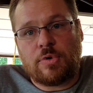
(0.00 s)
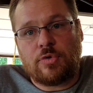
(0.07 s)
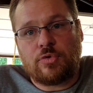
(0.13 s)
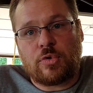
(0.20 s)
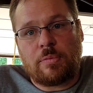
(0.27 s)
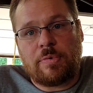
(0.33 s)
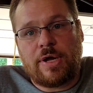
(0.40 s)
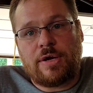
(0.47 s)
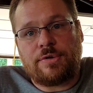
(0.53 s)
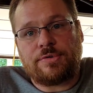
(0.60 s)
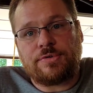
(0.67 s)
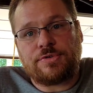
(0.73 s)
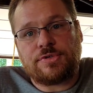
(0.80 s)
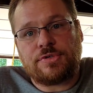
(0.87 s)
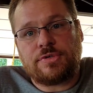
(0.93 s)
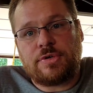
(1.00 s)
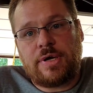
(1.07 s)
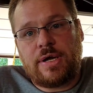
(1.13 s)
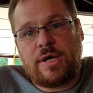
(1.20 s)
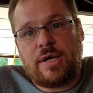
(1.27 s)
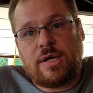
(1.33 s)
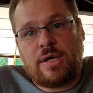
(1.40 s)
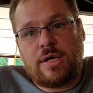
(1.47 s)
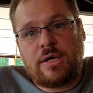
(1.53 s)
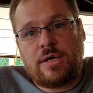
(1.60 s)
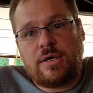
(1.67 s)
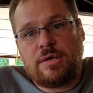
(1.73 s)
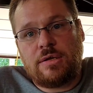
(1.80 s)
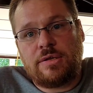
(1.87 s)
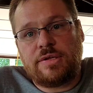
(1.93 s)
both door panels,
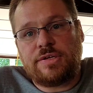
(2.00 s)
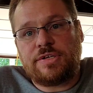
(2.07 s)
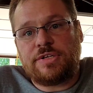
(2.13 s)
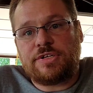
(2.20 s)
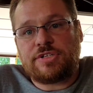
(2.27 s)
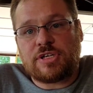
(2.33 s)
and the